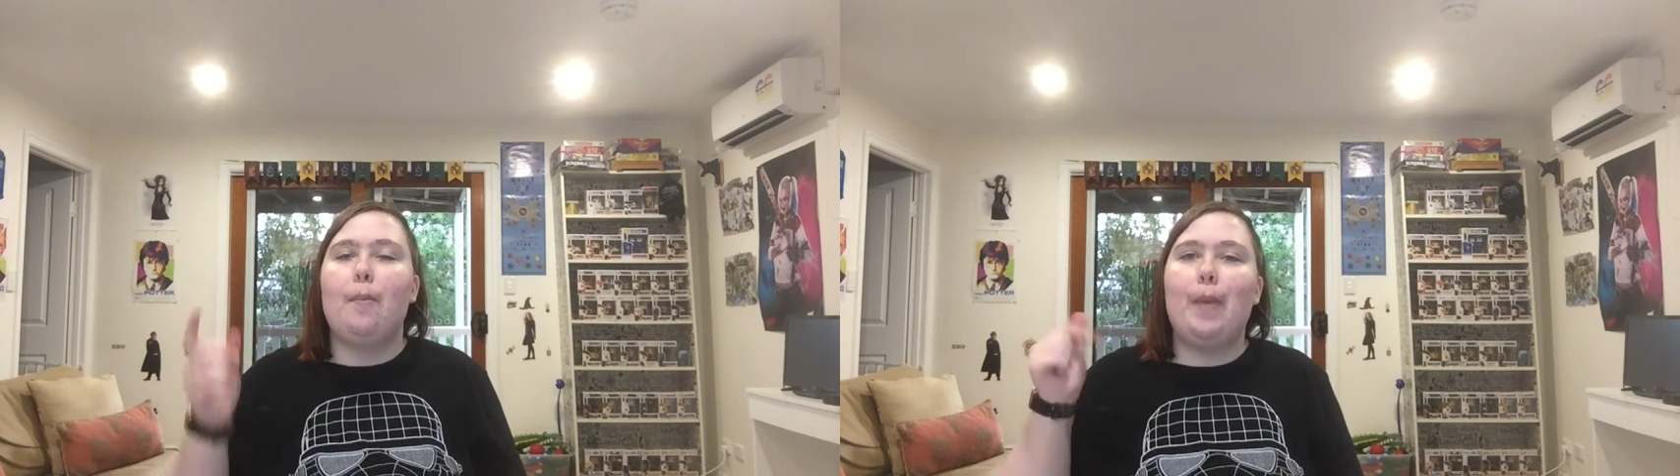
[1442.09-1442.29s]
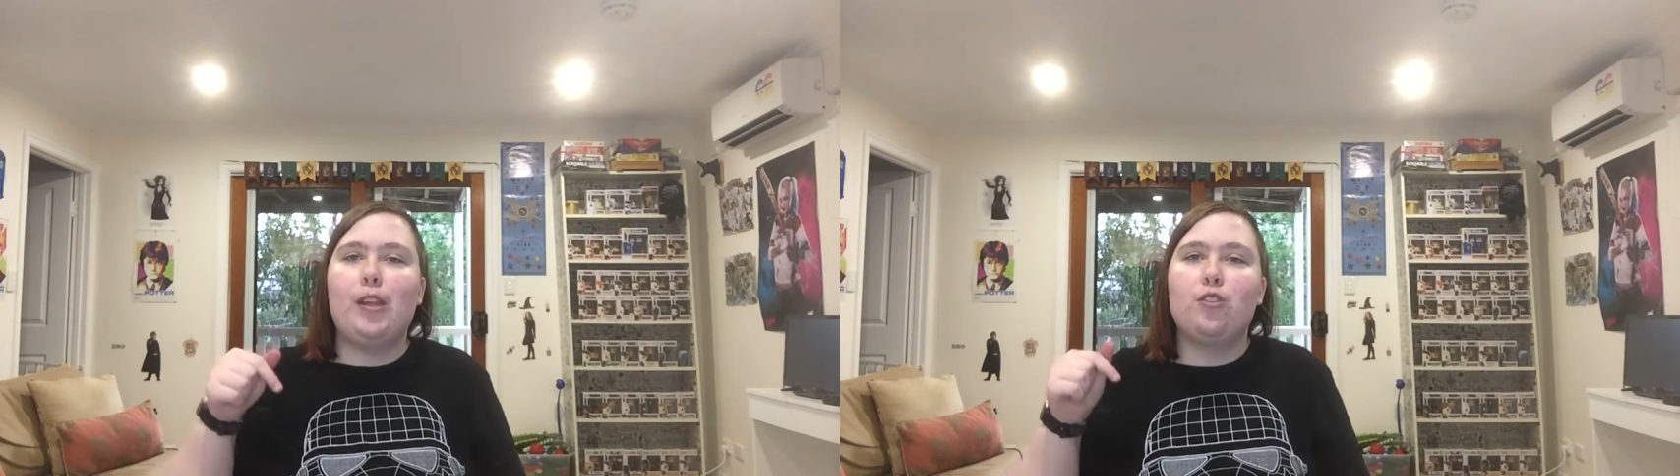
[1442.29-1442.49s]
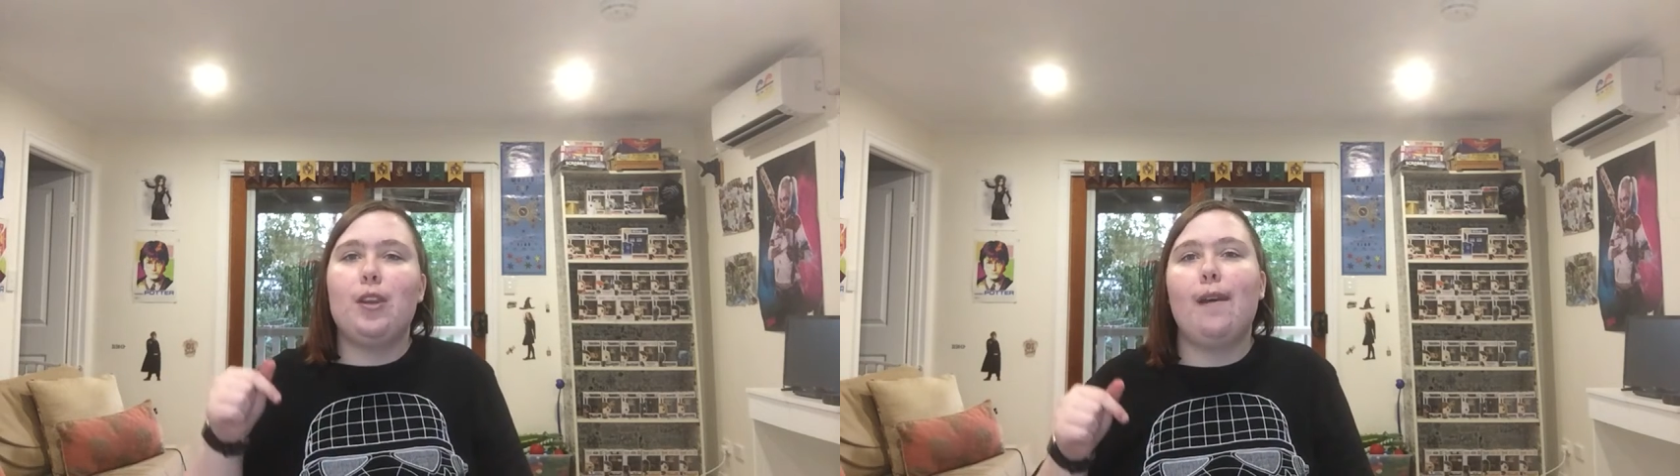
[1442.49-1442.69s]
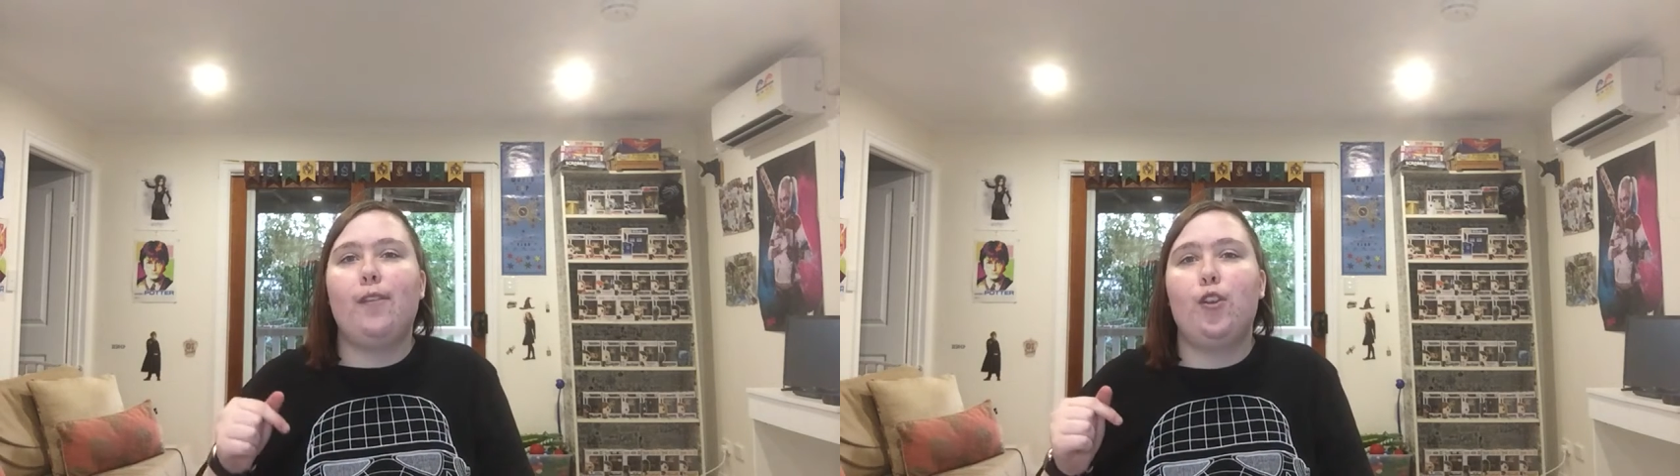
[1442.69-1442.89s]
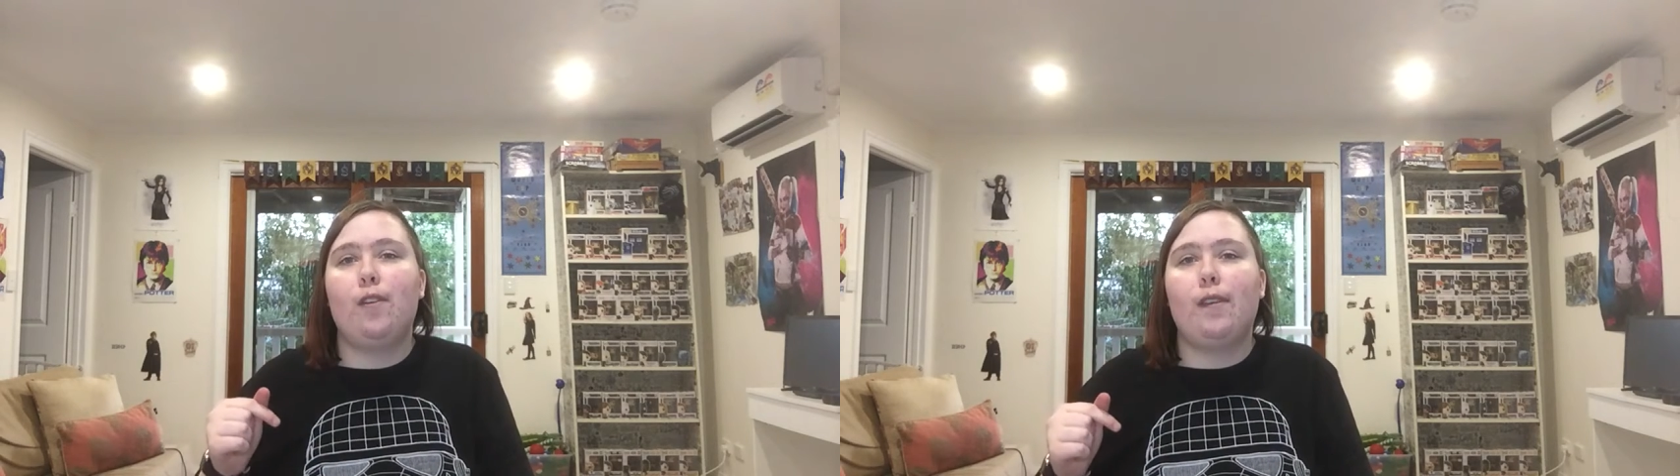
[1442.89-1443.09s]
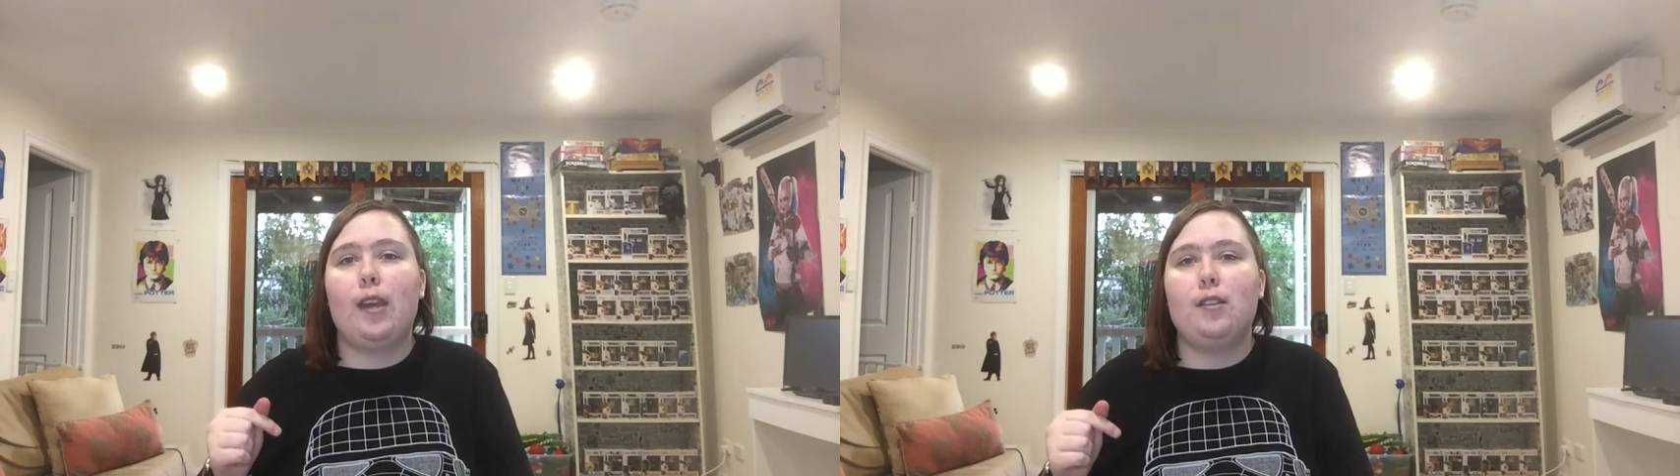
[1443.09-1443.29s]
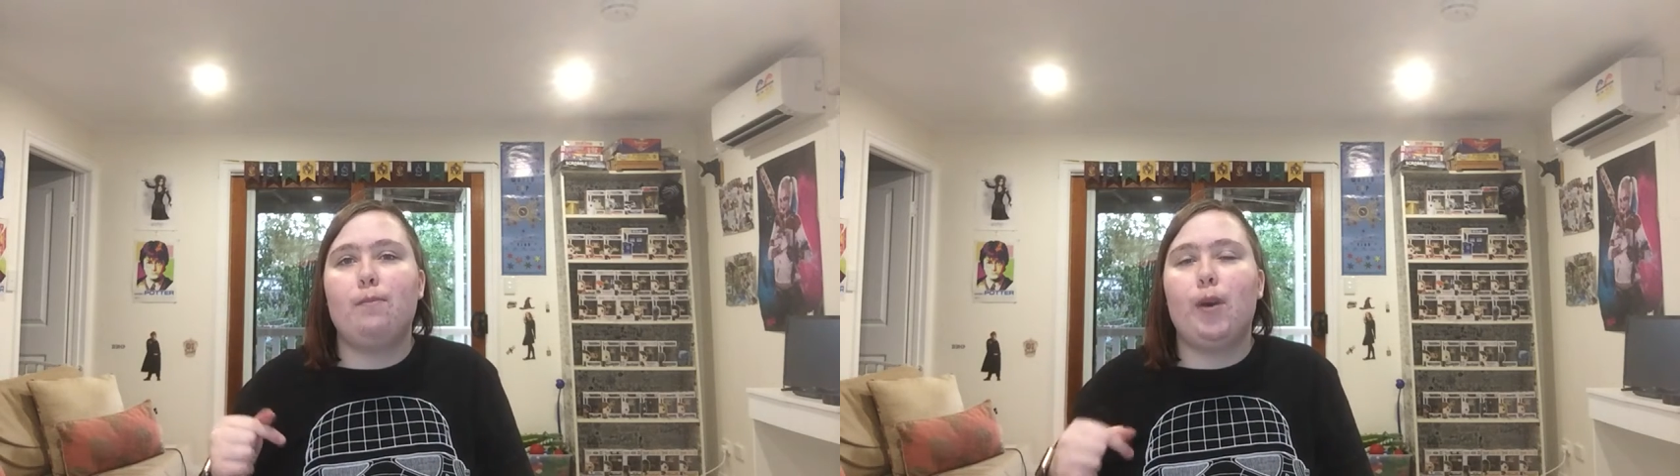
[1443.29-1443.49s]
Make sure you have the notification